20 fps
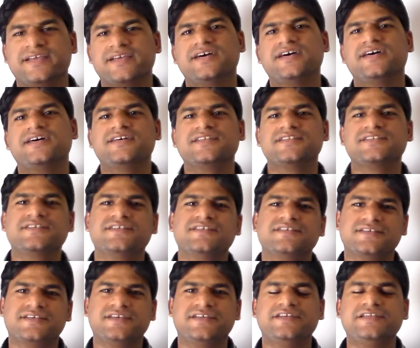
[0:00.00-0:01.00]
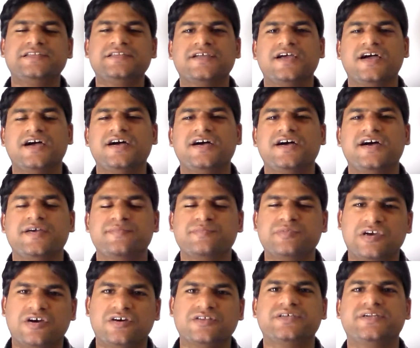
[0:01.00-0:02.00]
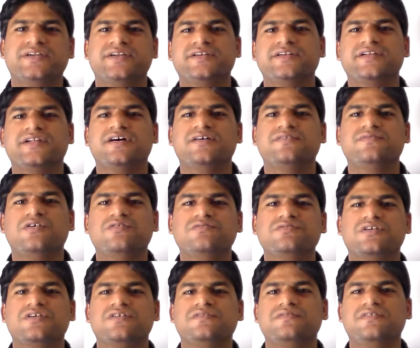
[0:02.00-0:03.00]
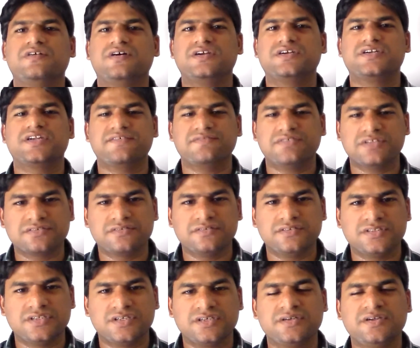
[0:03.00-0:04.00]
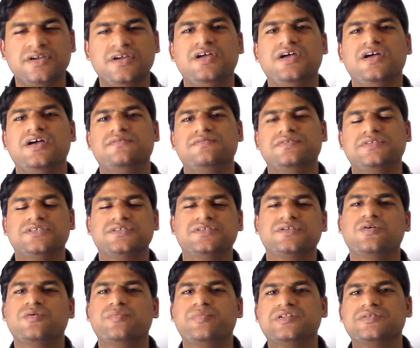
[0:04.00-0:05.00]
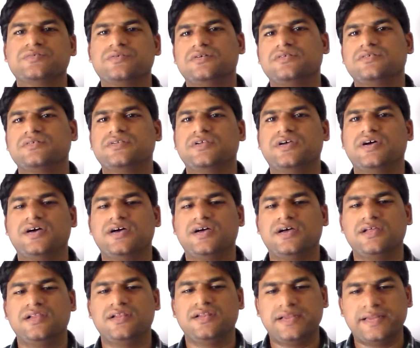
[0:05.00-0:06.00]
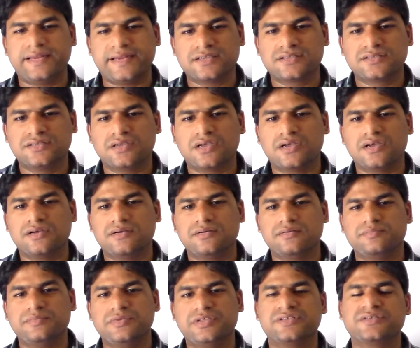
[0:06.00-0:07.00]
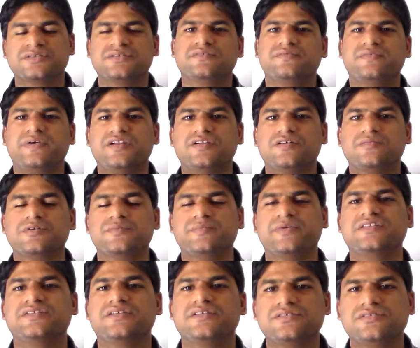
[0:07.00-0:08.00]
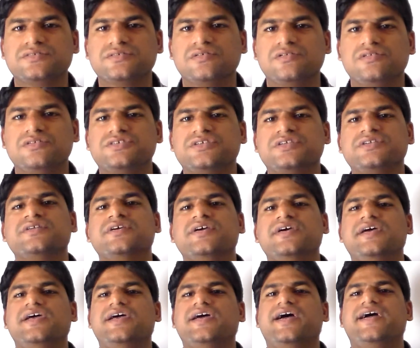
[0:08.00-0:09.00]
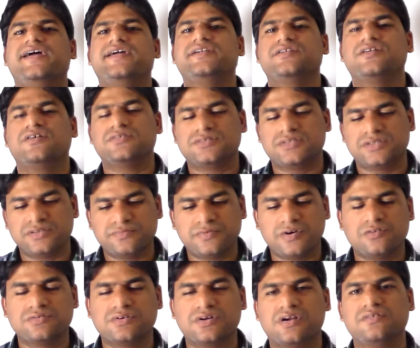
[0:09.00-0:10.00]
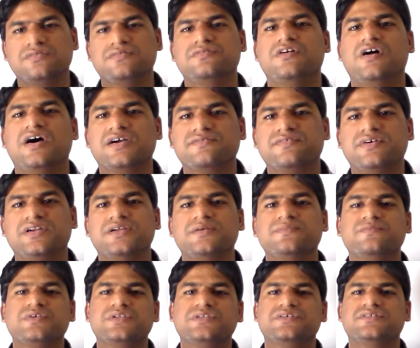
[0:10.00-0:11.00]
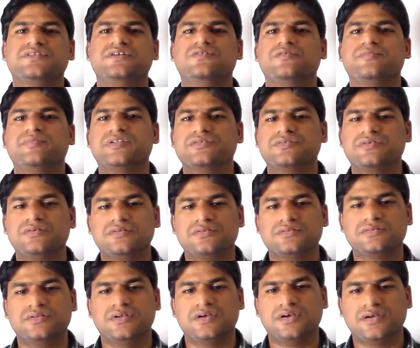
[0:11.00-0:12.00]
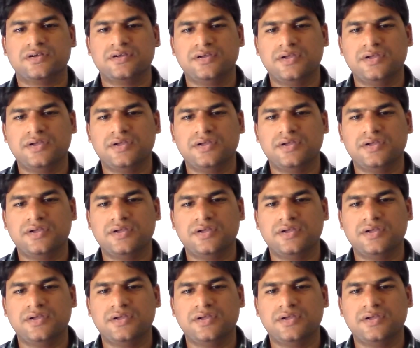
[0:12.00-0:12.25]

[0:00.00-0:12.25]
Hi, this is Kiran. I'm the author and founder of Traffic Squeezer, which is an open source Linux based WAN optimization solution, and author and founder of Aquarium, which is the open source